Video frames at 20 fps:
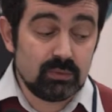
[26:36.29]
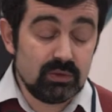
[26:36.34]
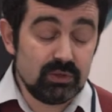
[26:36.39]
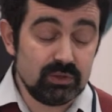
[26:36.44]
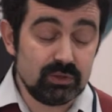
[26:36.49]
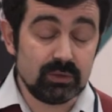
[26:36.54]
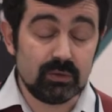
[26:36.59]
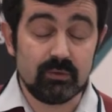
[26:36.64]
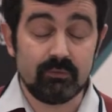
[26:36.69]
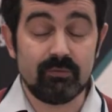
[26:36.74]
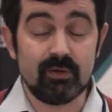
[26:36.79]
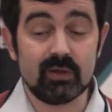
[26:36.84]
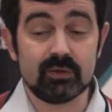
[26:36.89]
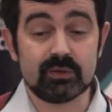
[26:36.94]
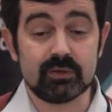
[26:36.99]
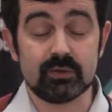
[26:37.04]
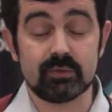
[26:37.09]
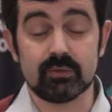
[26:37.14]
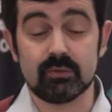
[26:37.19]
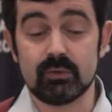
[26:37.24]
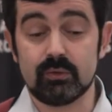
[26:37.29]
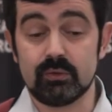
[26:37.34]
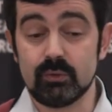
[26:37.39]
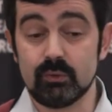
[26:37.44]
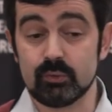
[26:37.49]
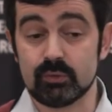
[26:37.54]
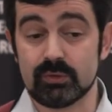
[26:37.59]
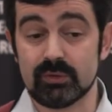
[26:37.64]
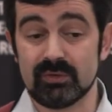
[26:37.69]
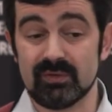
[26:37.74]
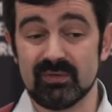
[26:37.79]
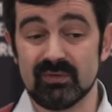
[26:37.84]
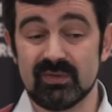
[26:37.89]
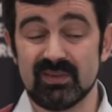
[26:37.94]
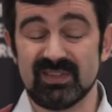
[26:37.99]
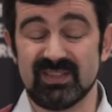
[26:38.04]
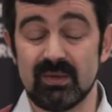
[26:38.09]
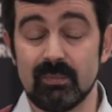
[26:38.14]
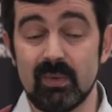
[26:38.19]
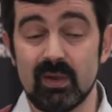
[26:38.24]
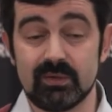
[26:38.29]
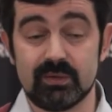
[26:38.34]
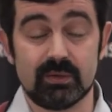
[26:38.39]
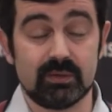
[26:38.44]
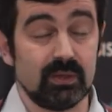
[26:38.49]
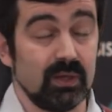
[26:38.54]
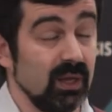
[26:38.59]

Each function use semantic